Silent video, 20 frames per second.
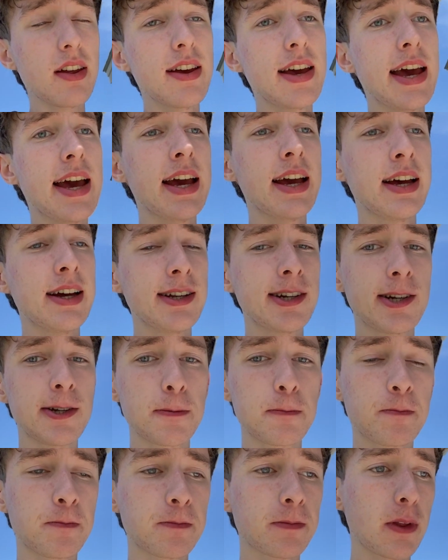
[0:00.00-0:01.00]
And
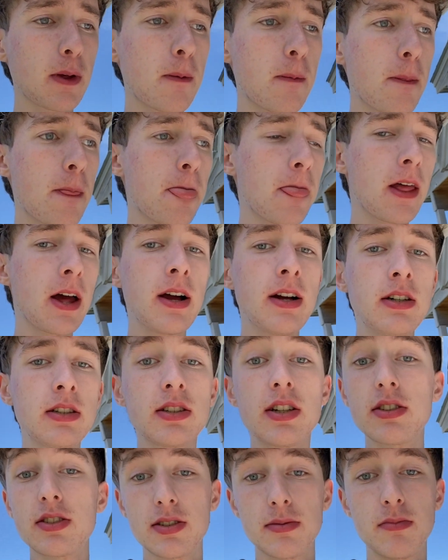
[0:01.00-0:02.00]

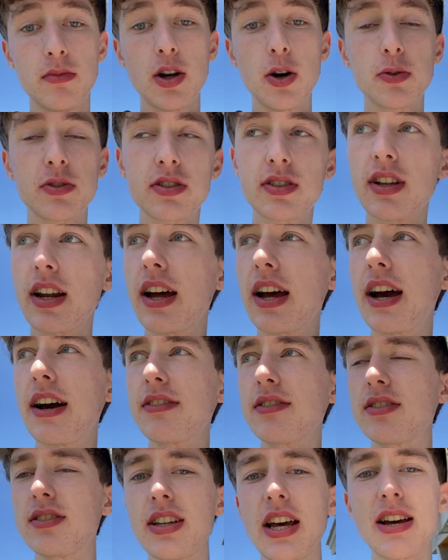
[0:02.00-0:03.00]
just some notes that I have
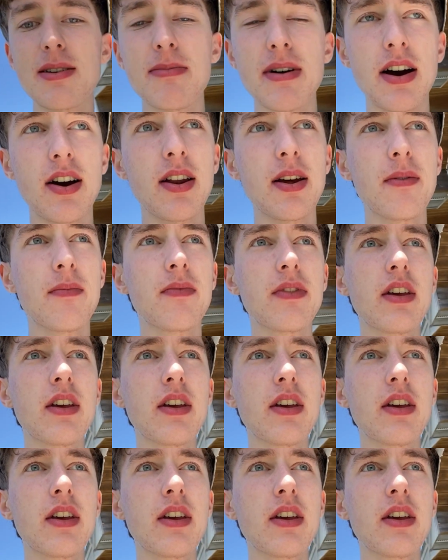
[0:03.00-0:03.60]
to say about it.